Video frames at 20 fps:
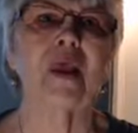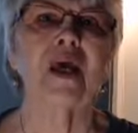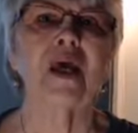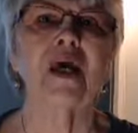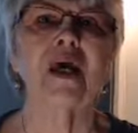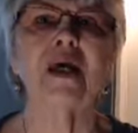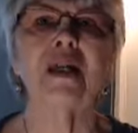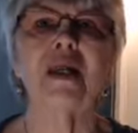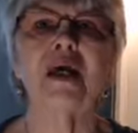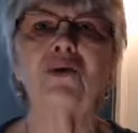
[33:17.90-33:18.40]

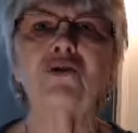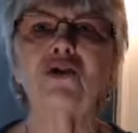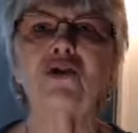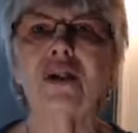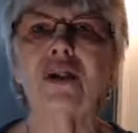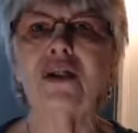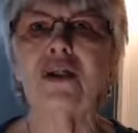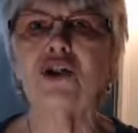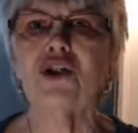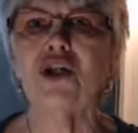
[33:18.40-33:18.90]
And now
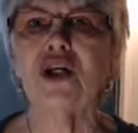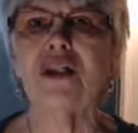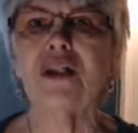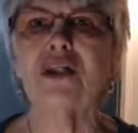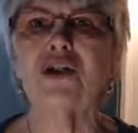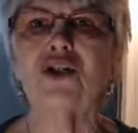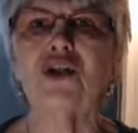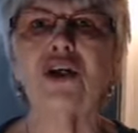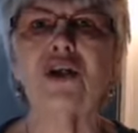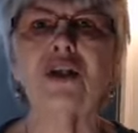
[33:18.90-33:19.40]
gently, gently,
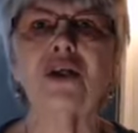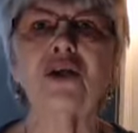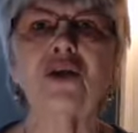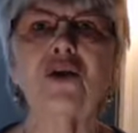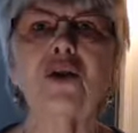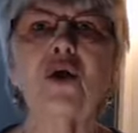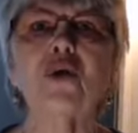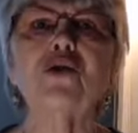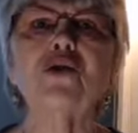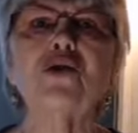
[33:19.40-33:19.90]
gently
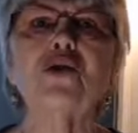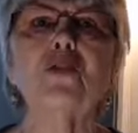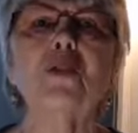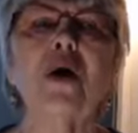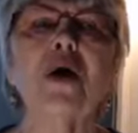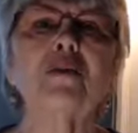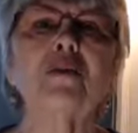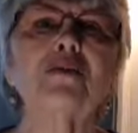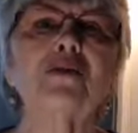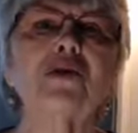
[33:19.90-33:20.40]
close the
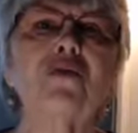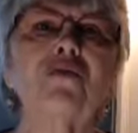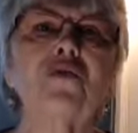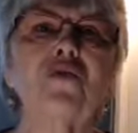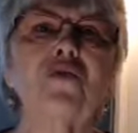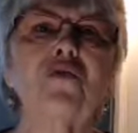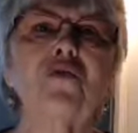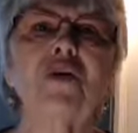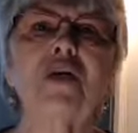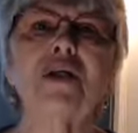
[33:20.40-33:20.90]
bottoms of your
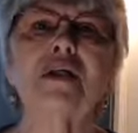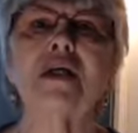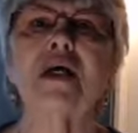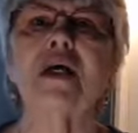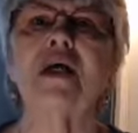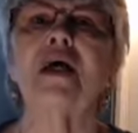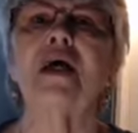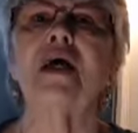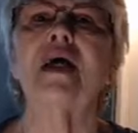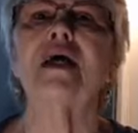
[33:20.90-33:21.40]
feet.
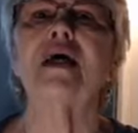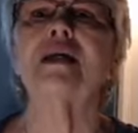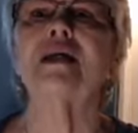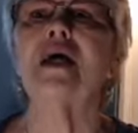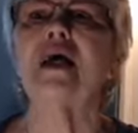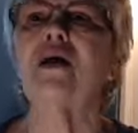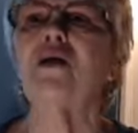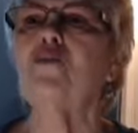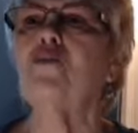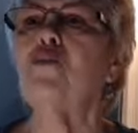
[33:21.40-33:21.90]
And
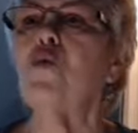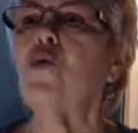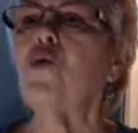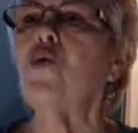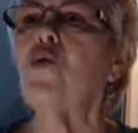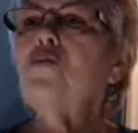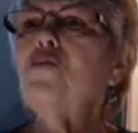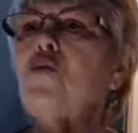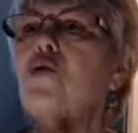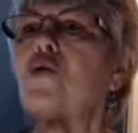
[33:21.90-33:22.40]
now more
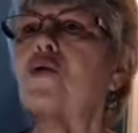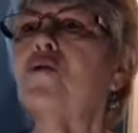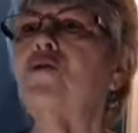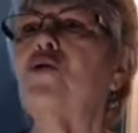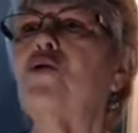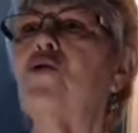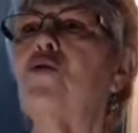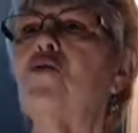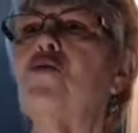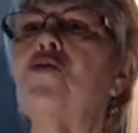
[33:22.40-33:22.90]
and more of your
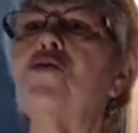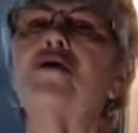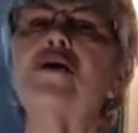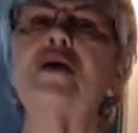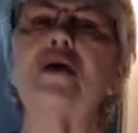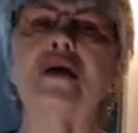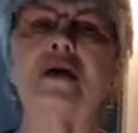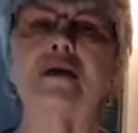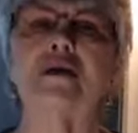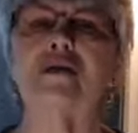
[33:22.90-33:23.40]
aura
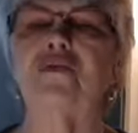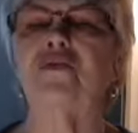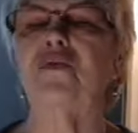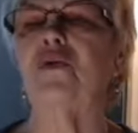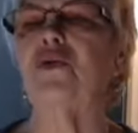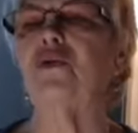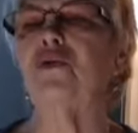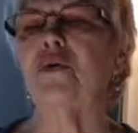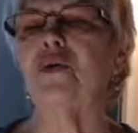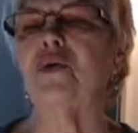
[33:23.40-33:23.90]
is
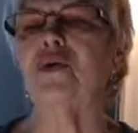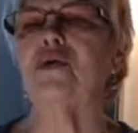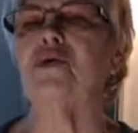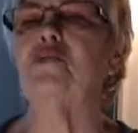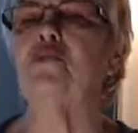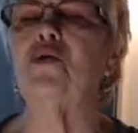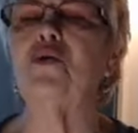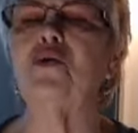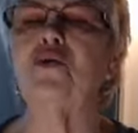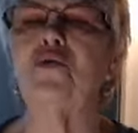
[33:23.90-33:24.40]
filled with this
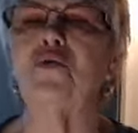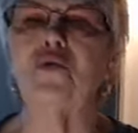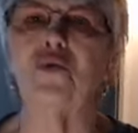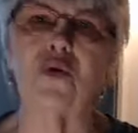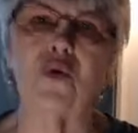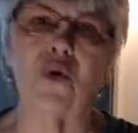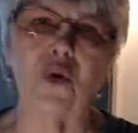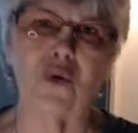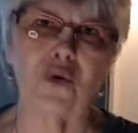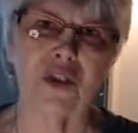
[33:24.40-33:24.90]
beautiful
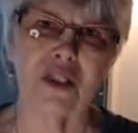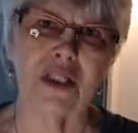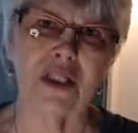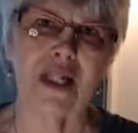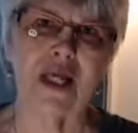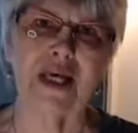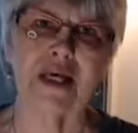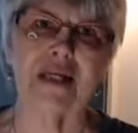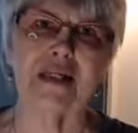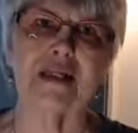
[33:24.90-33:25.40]
golden
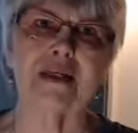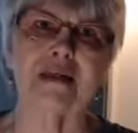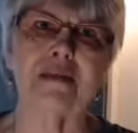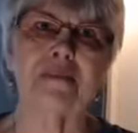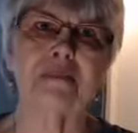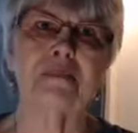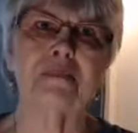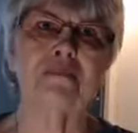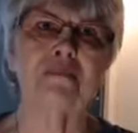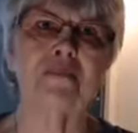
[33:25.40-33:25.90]
light.
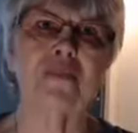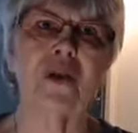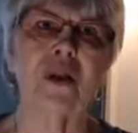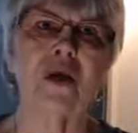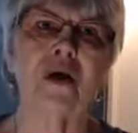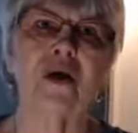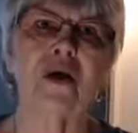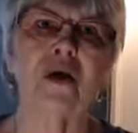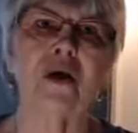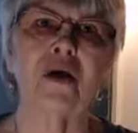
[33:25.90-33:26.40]

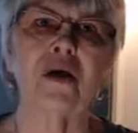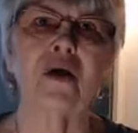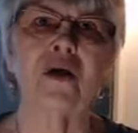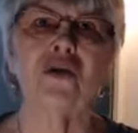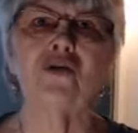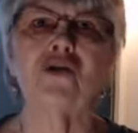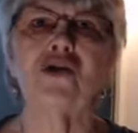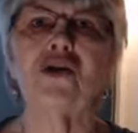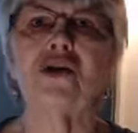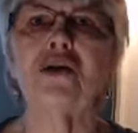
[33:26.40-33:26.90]
You
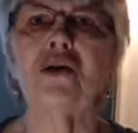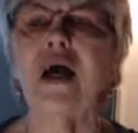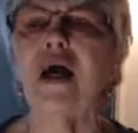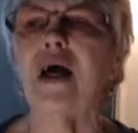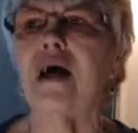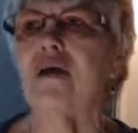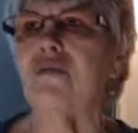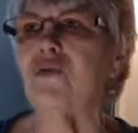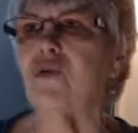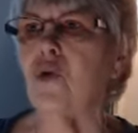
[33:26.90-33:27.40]
still
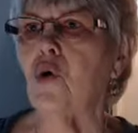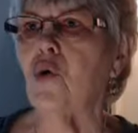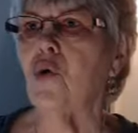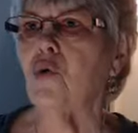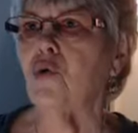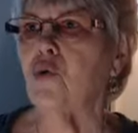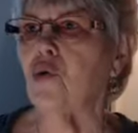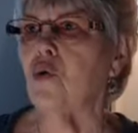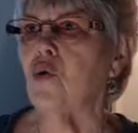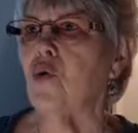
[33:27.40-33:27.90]
have your own
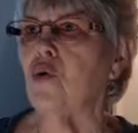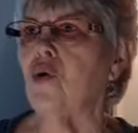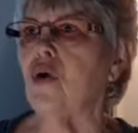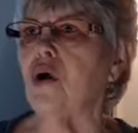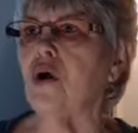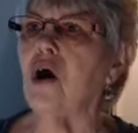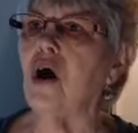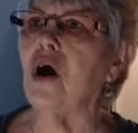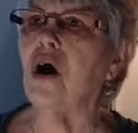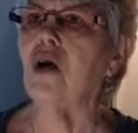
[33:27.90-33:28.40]
aura
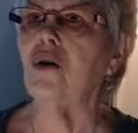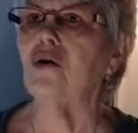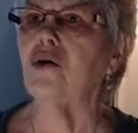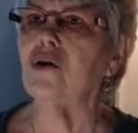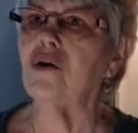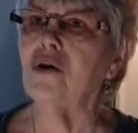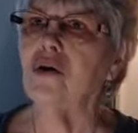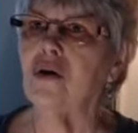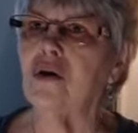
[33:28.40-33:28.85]
color,